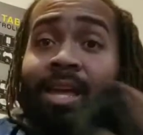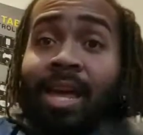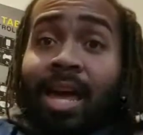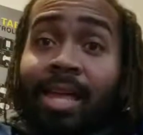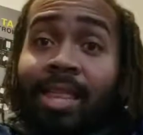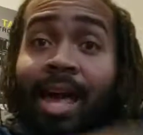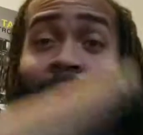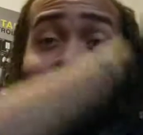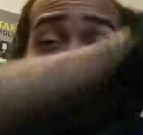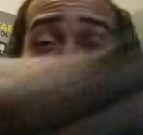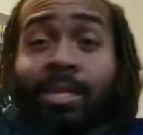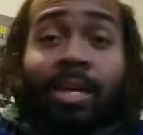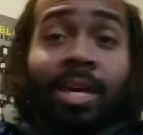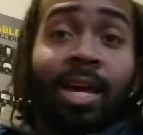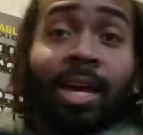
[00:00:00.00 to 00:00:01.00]
And that will be
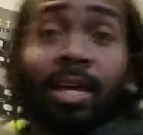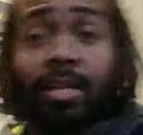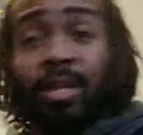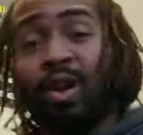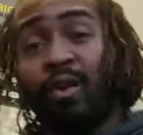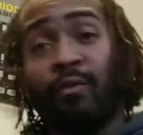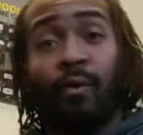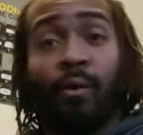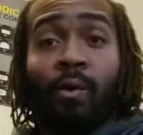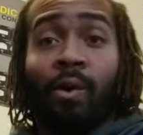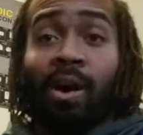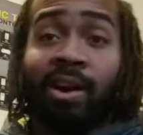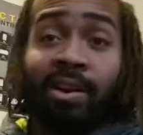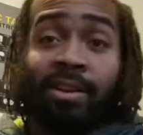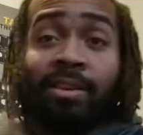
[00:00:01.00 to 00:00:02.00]
the end
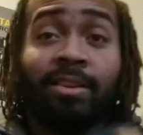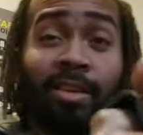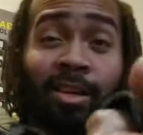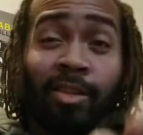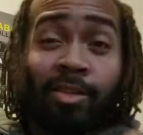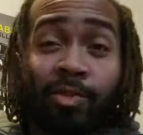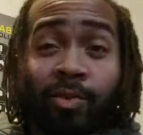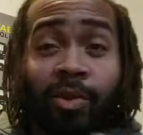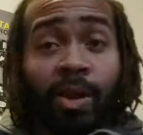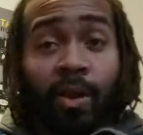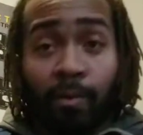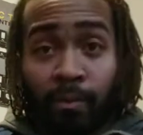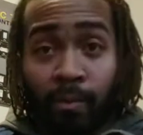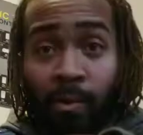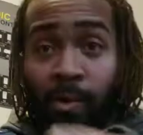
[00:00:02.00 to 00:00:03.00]
for
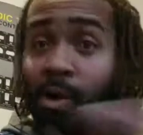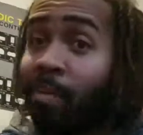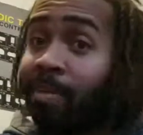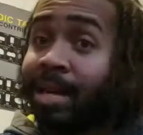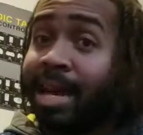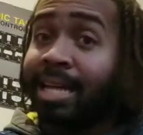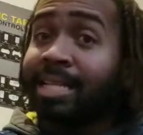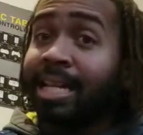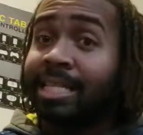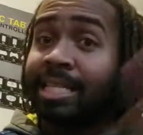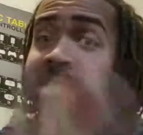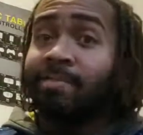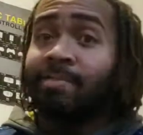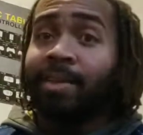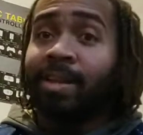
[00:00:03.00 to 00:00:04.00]
304. Hope you guys like
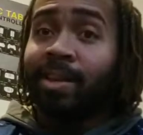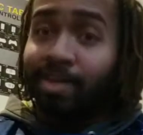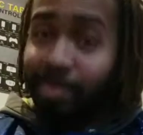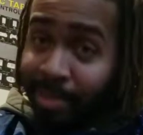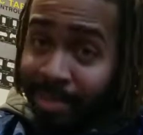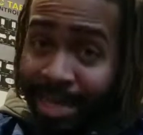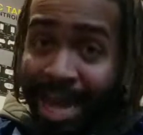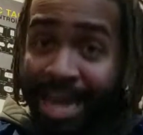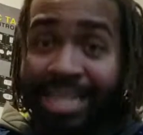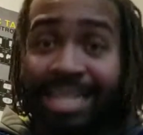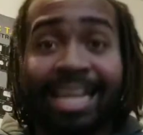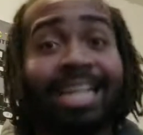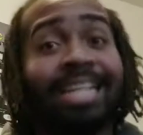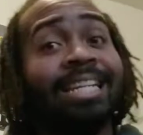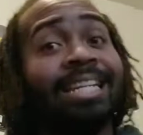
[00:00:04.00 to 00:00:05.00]
this video as much as I
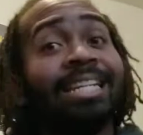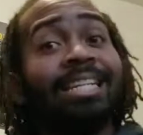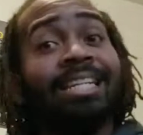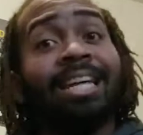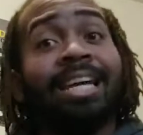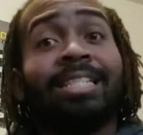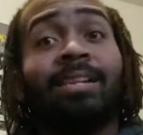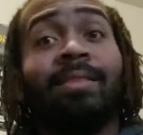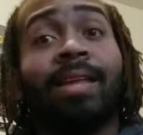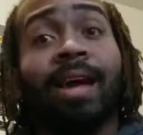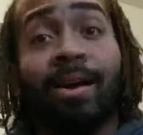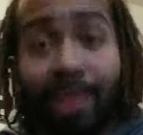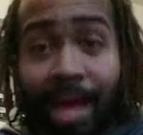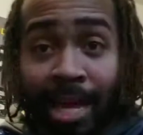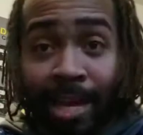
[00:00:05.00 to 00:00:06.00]
did, and something I
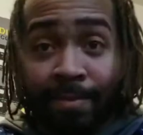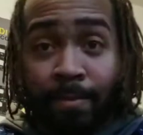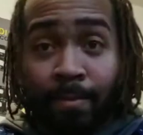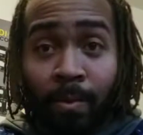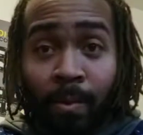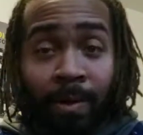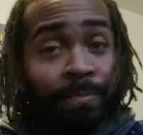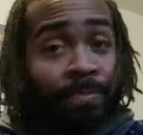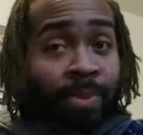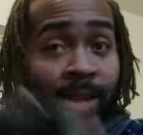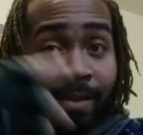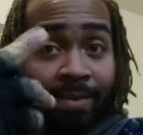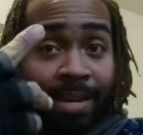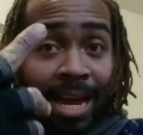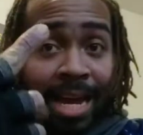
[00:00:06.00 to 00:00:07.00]
would like even more.
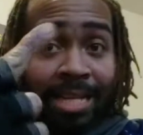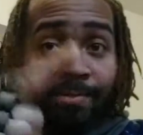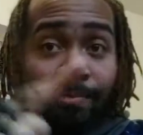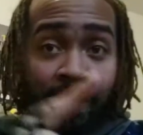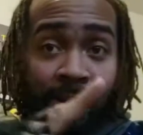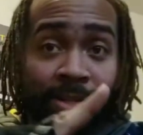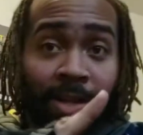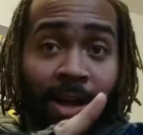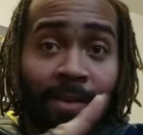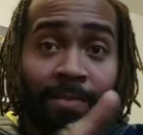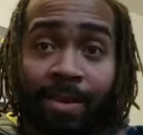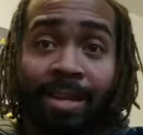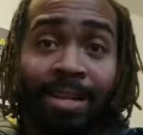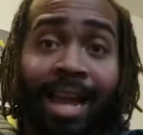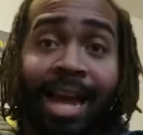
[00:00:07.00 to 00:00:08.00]
If you guys first off
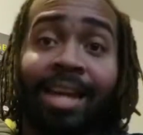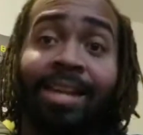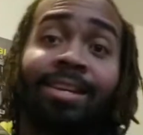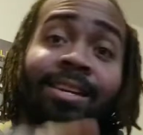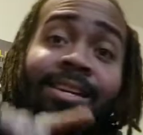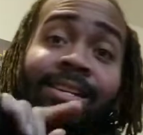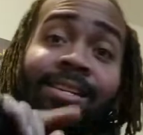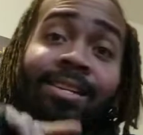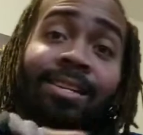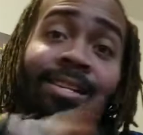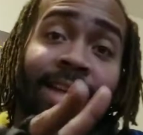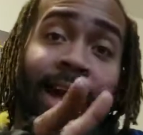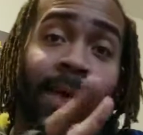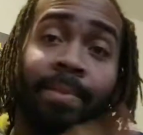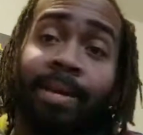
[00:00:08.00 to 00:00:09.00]
like,
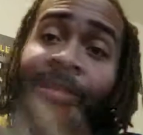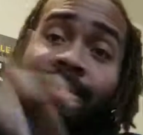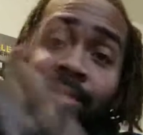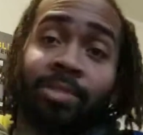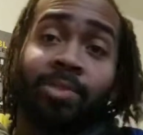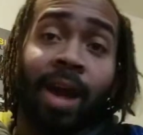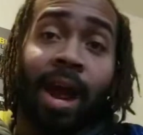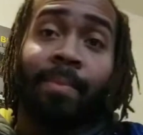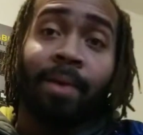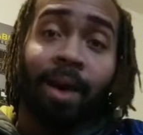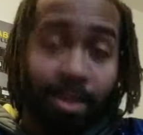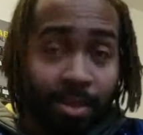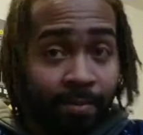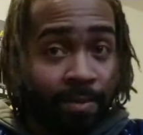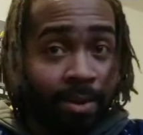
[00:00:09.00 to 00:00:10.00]
comment, and subscribe
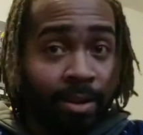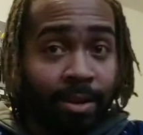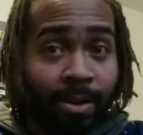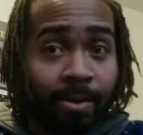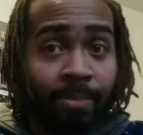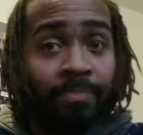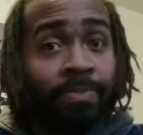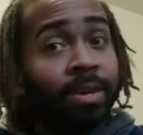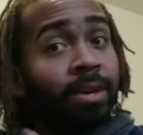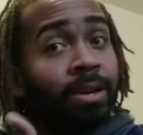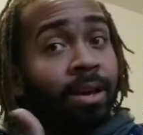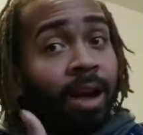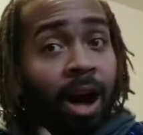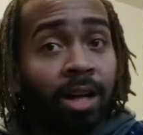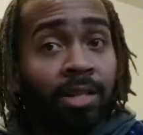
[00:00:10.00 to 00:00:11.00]
on the video.
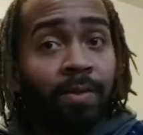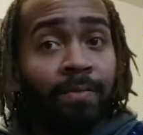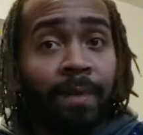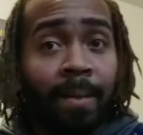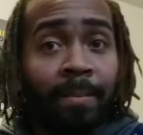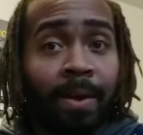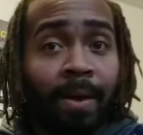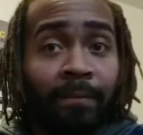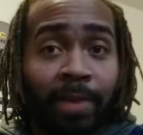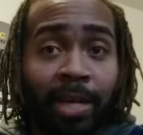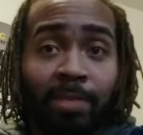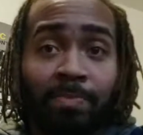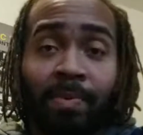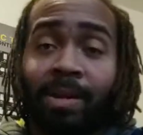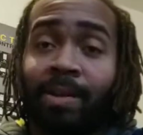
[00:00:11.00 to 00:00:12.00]
Also find me on
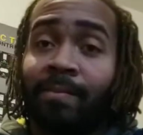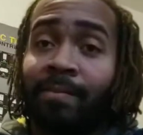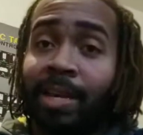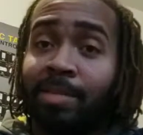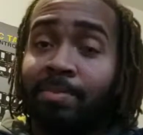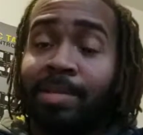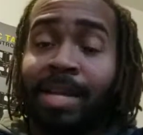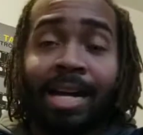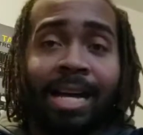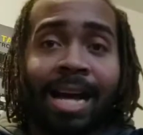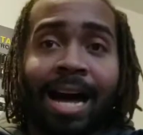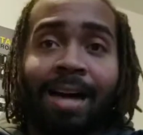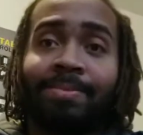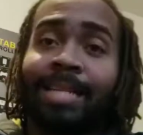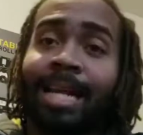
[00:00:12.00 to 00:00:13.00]
Facebook,
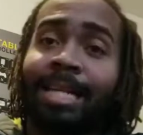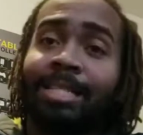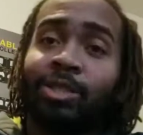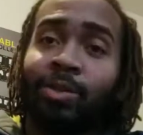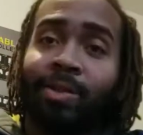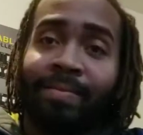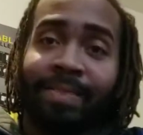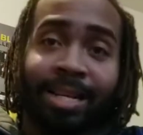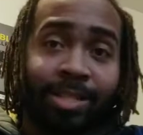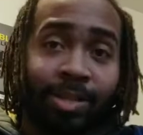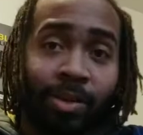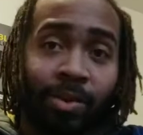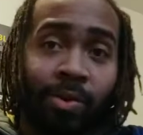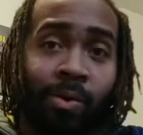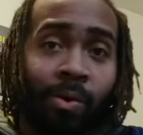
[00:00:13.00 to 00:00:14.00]

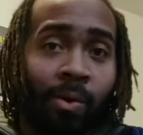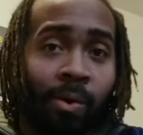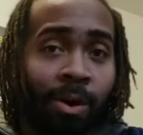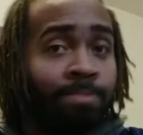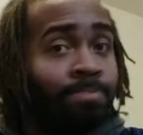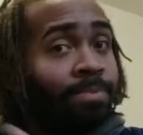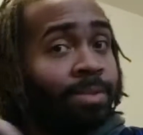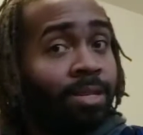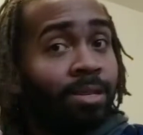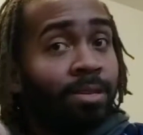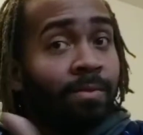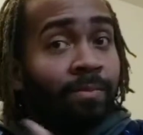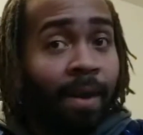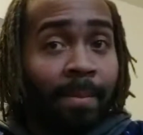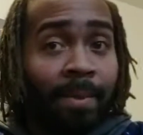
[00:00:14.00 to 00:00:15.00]
facebook.com/dude1192, or
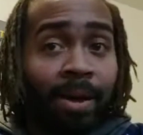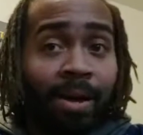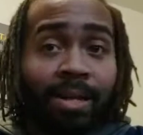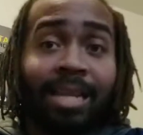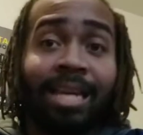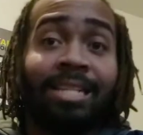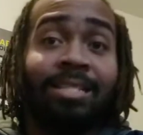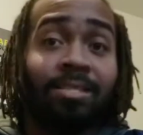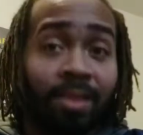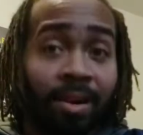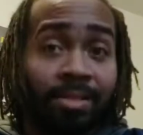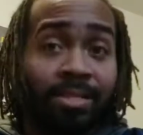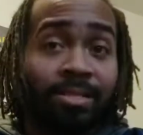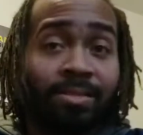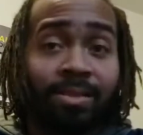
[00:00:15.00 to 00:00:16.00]
find me on Keenan
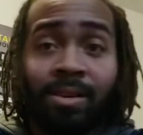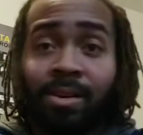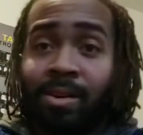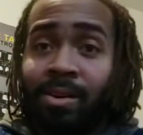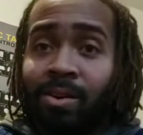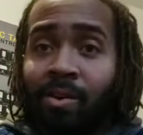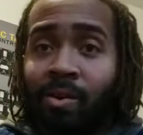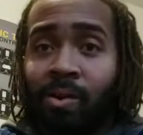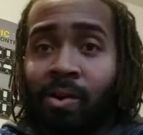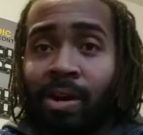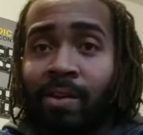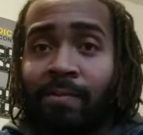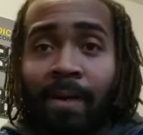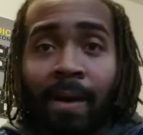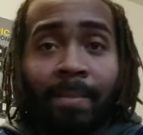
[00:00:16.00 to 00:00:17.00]
Sargent. Or you
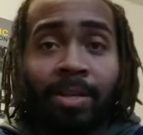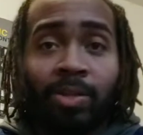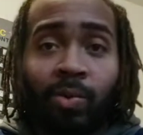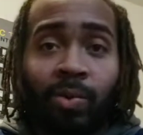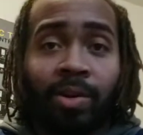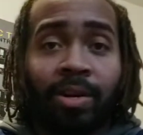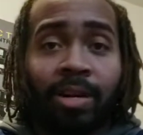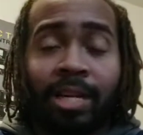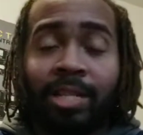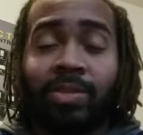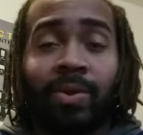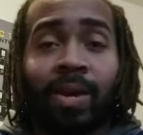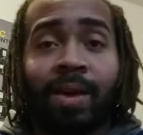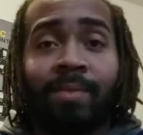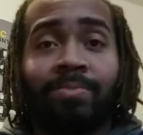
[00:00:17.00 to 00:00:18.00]
can find me on Twitter and
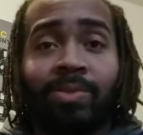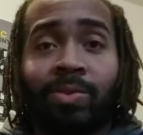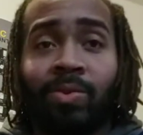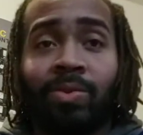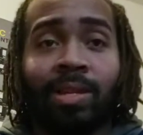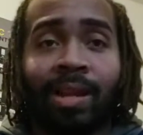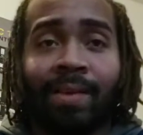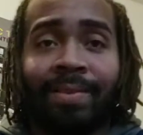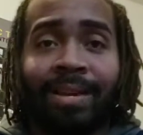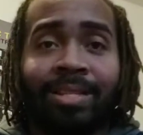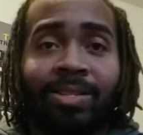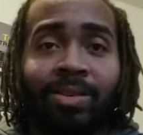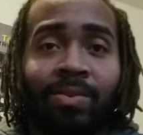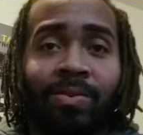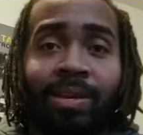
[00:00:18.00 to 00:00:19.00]
Instagram,
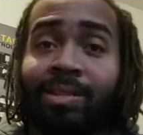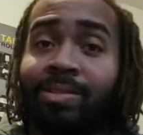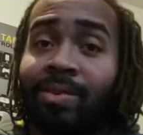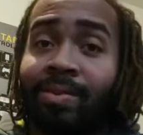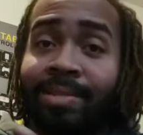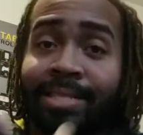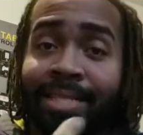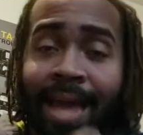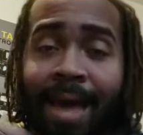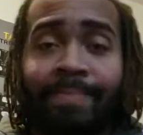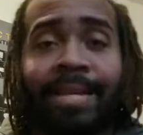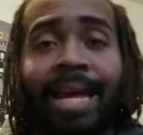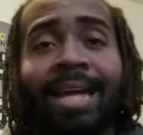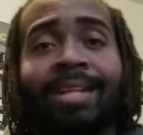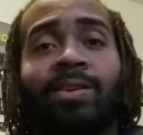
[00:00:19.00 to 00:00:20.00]
dude1192, and also on
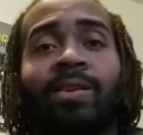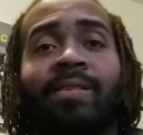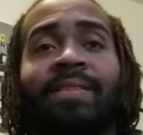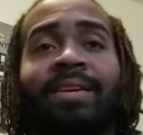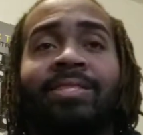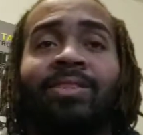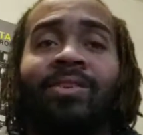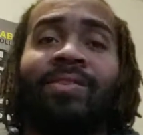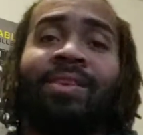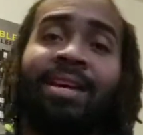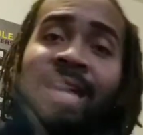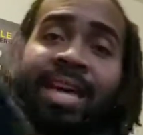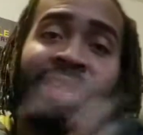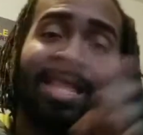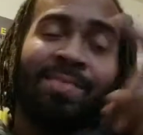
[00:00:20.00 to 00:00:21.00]
Snapchat, dude1192,
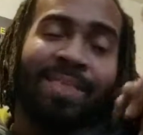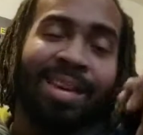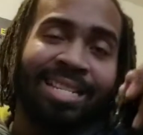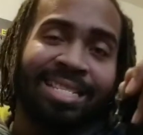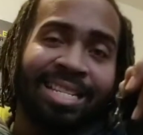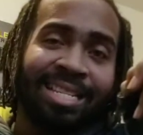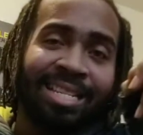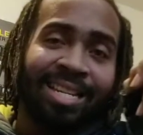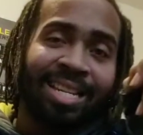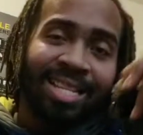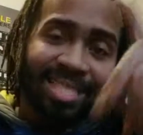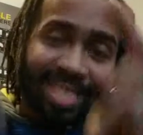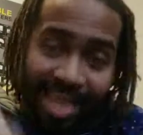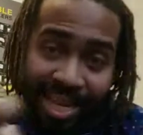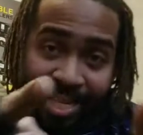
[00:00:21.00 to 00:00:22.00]
and the amazing
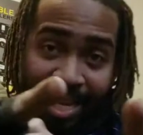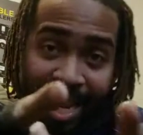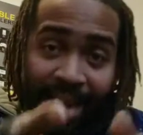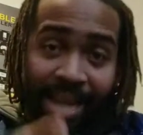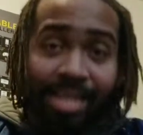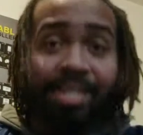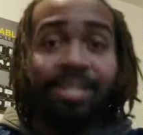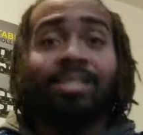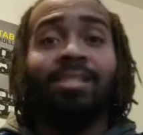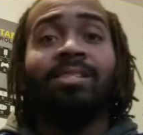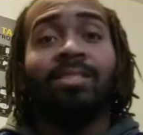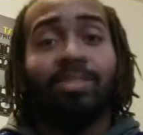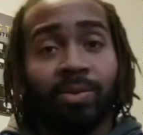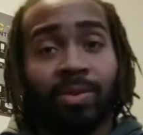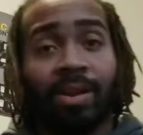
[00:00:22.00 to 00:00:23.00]
TikTok,
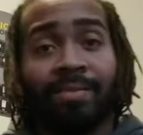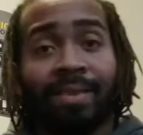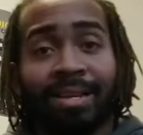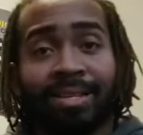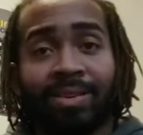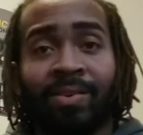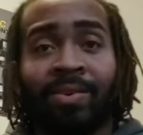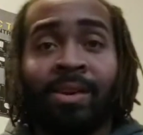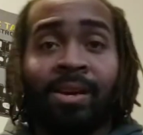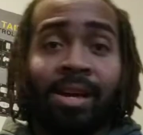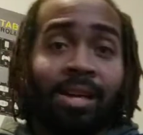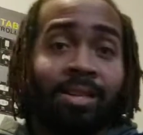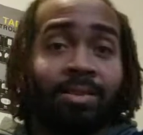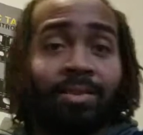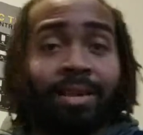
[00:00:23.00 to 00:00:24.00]
dude1192. Until